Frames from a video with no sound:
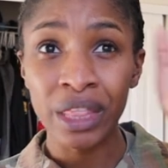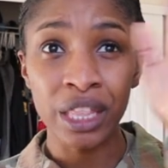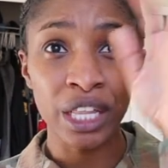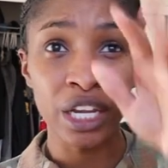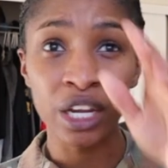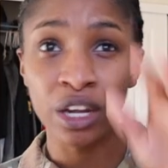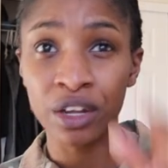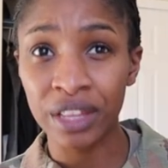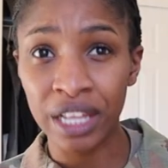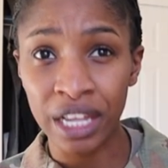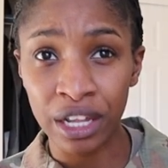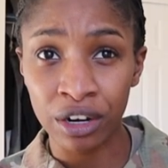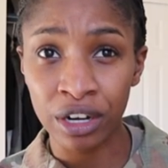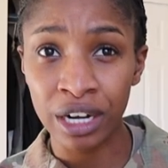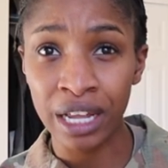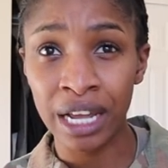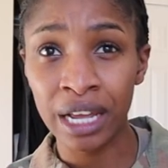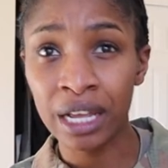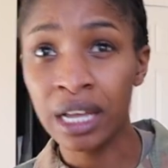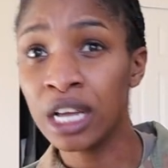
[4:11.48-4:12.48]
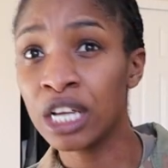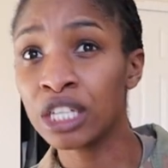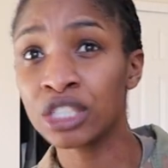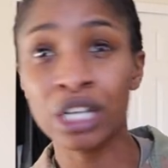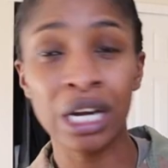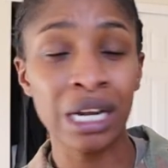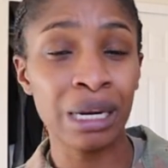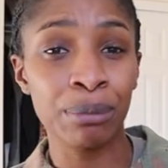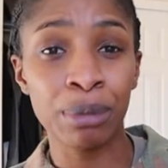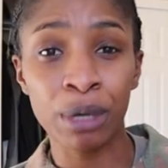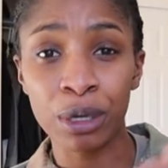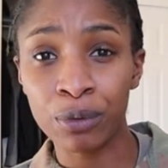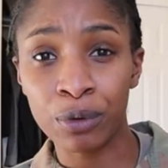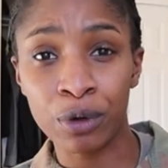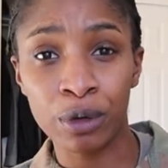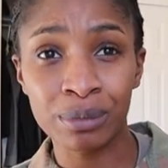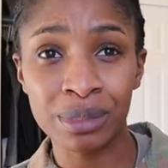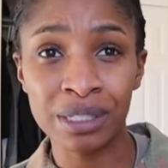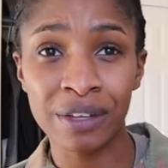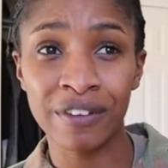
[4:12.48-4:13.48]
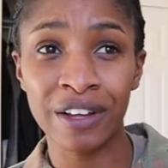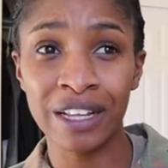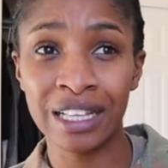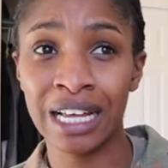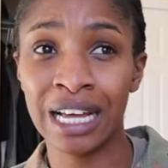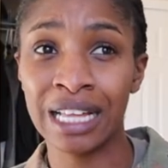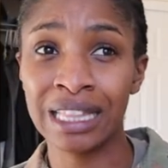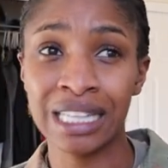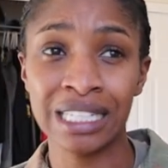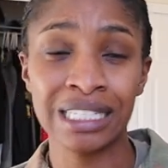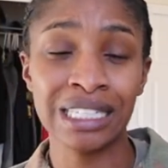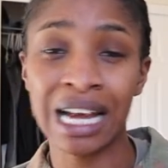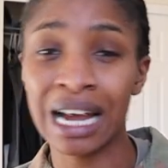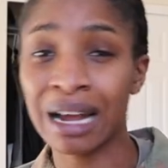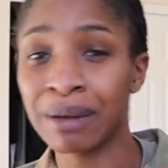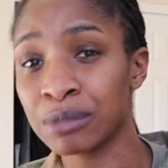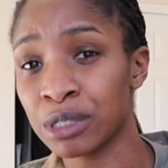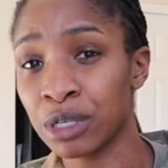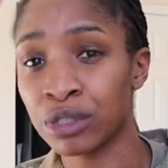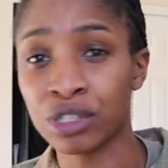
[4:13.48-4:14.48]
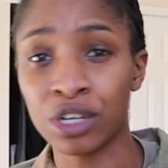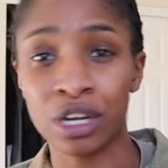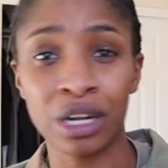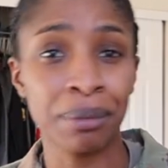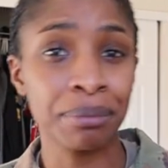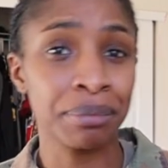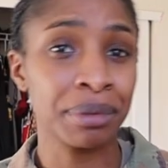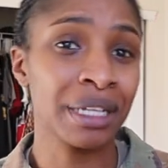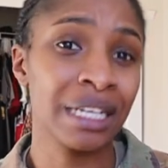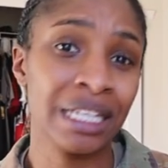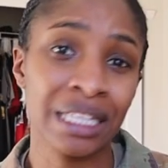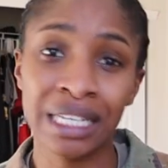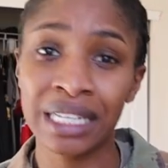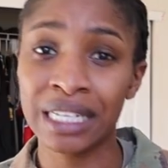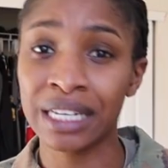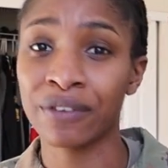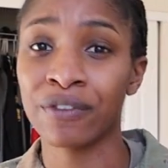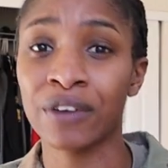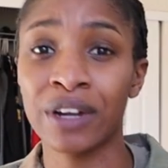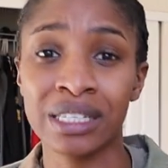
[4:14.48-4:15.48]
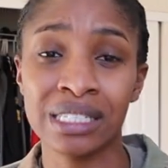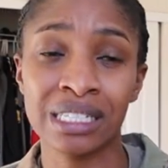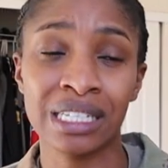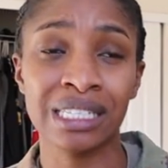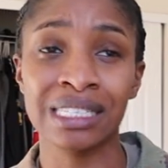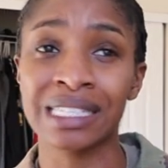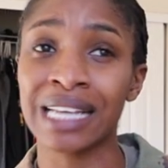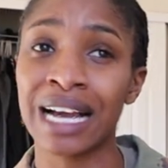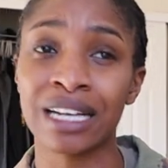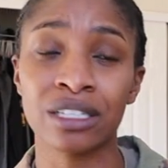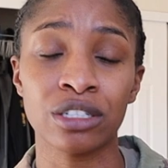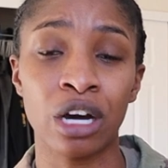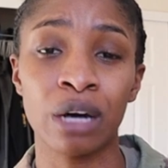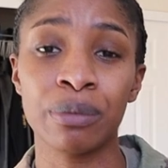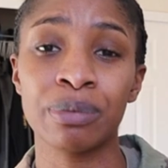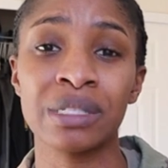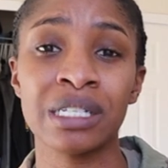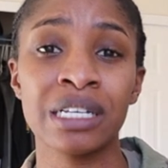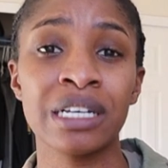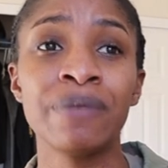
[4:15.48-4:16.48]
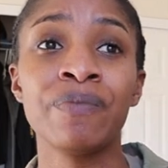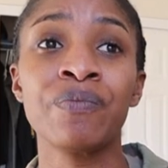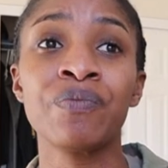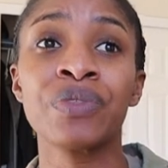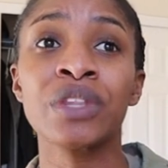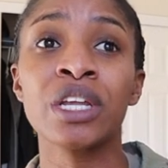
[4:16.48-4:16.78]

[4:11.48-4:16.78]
looking on the internet, trying to book rooms, stuff like that. The time zones are completely different. It's exact opposite.